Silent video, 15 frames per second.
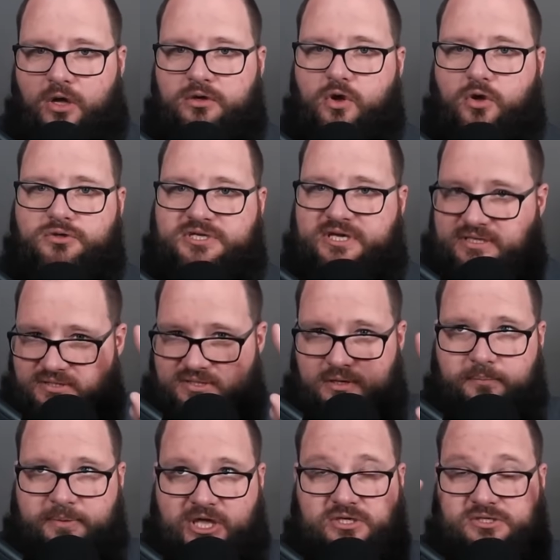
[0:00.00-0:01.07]
cut content,
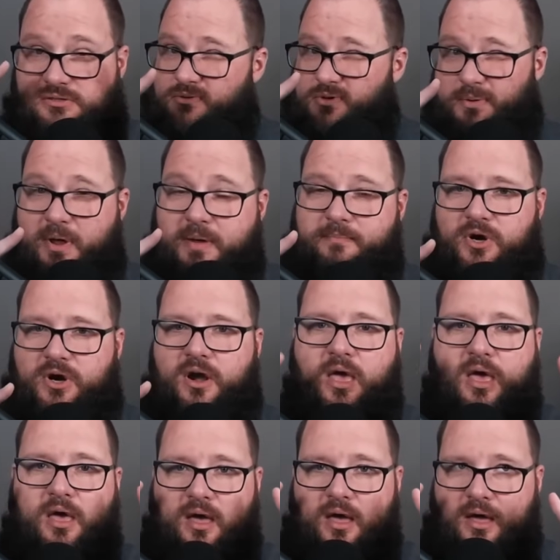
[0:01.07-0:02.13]
because remember,
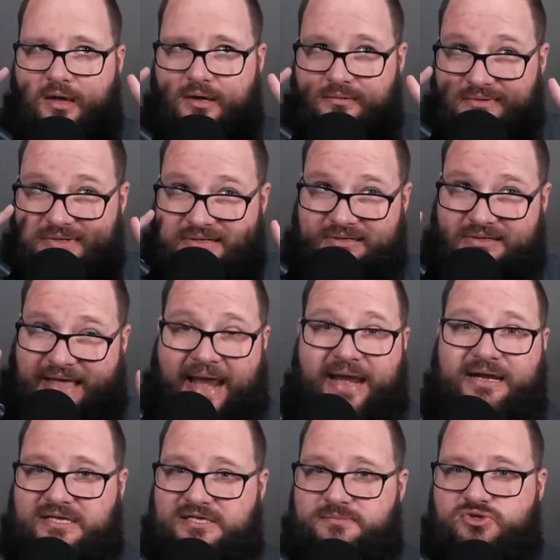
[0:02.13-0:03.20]

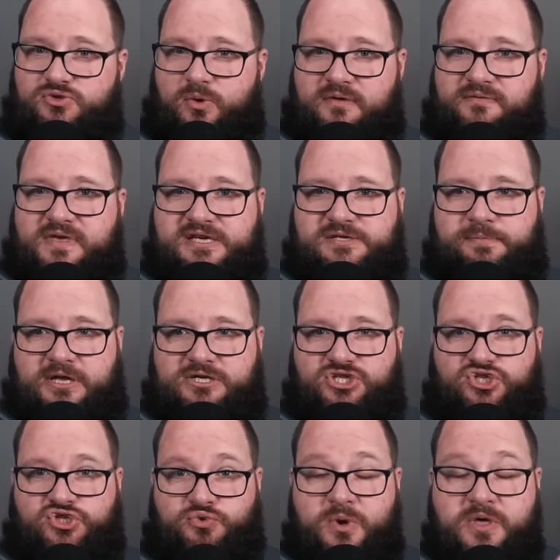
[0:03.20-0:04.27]
Cataclysm is one of the
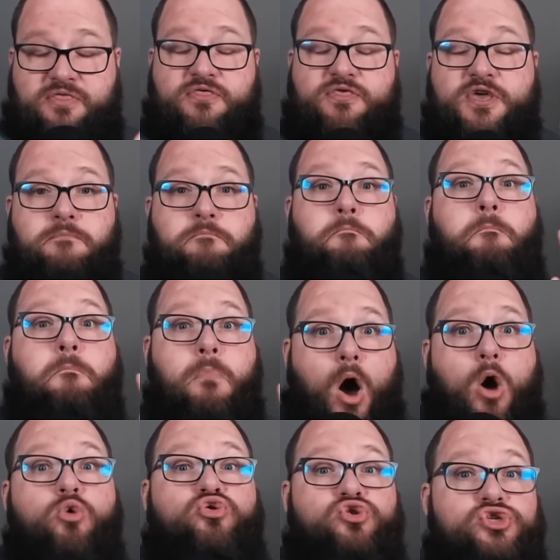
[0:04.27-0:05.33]
expansions with the
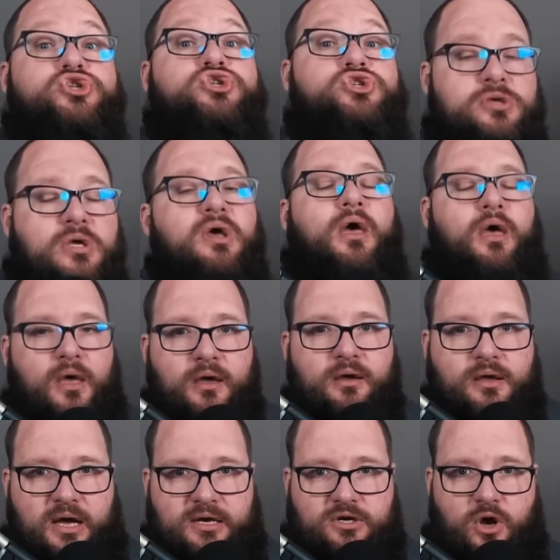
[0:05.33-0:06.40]
most
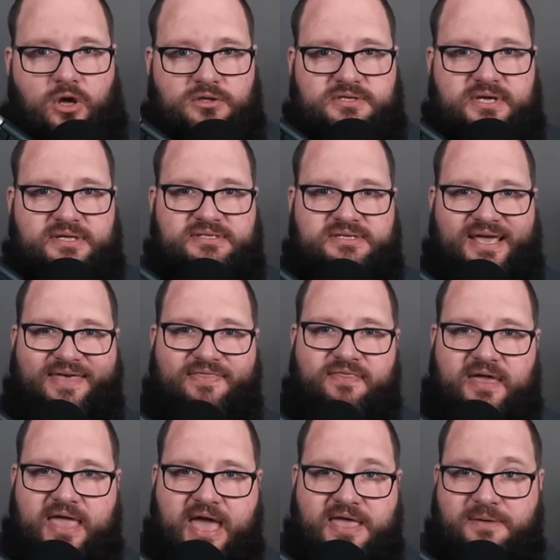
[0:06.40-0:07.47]
cut content in
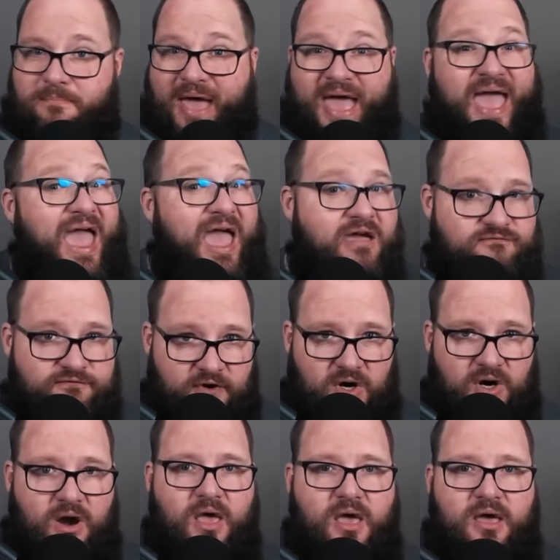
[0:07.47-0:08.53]
the game
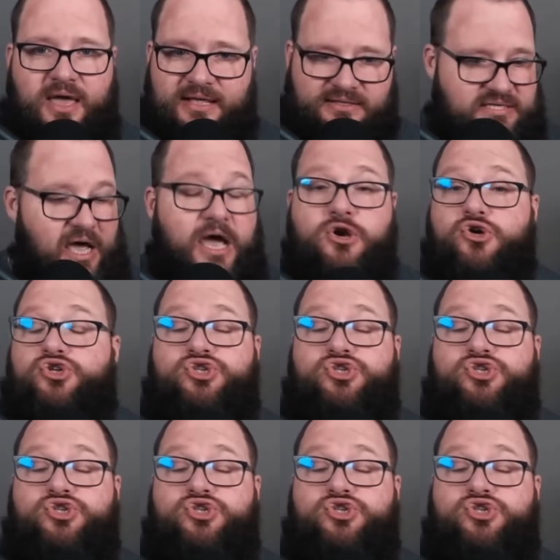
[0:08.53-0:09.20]
ever. Entire